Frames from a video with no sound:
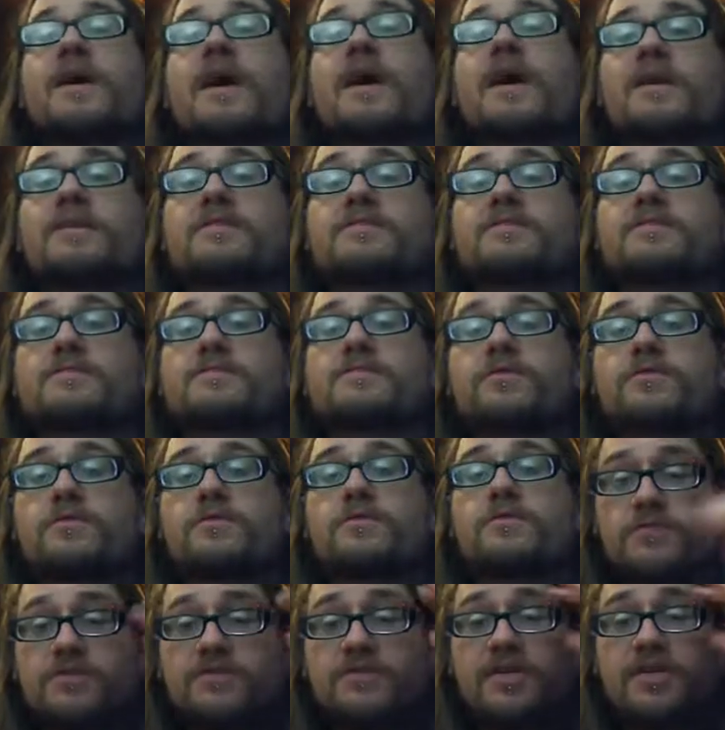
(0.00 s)
and
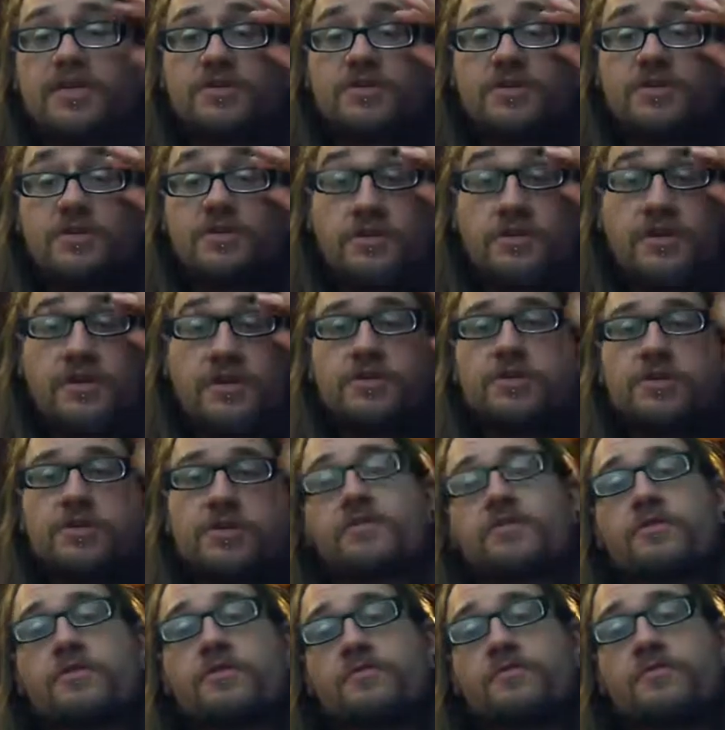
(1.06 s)
to Six Shot Ninja
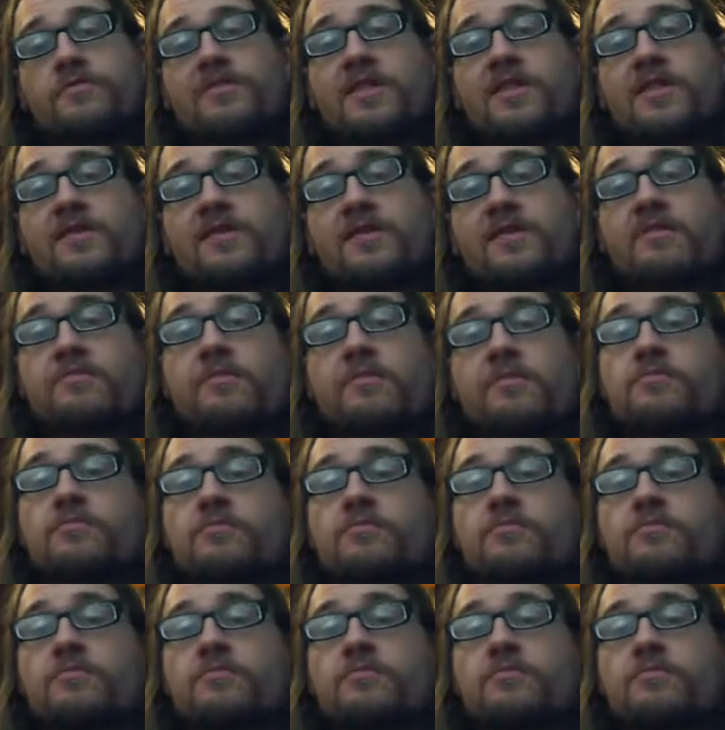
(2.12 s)
on the Full Metal Hero